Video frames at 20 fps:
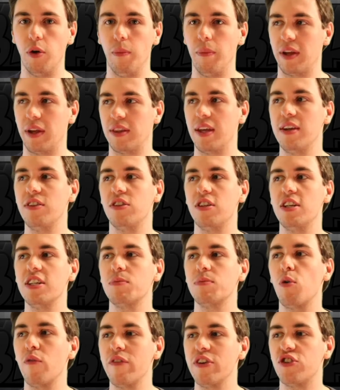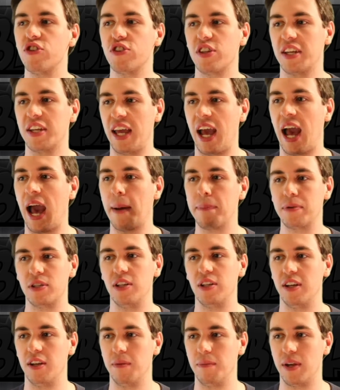Like, these movies just
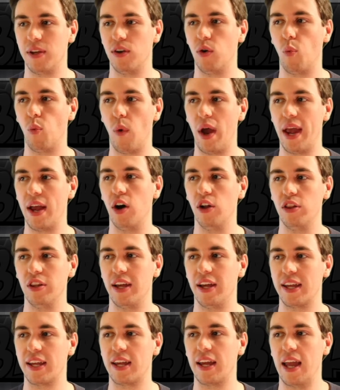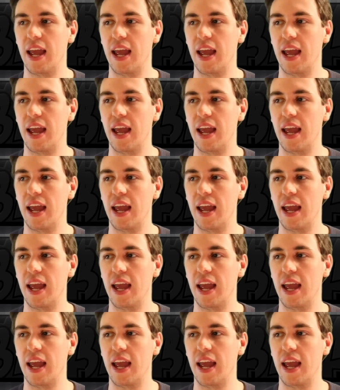encapsulated me in a way unlike